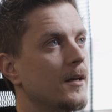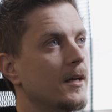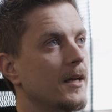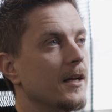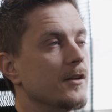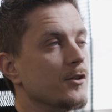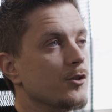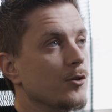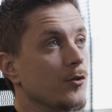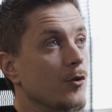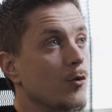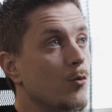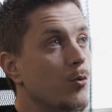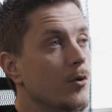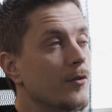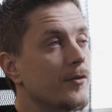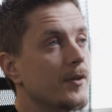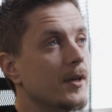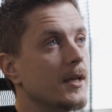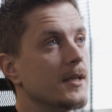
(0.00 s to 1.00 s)
And so the
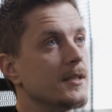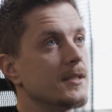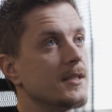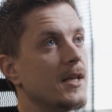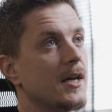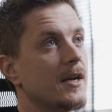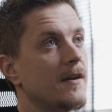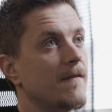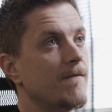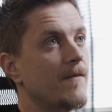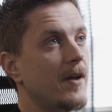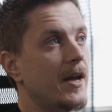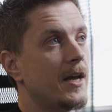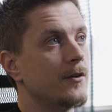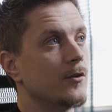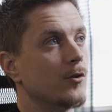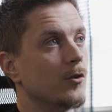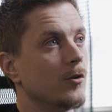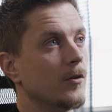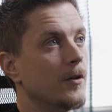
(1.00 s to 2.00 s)
cool thing is that in
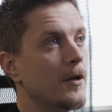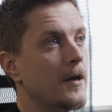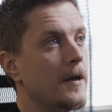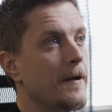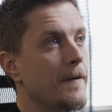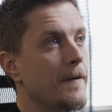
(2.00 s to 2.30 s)
Vandall,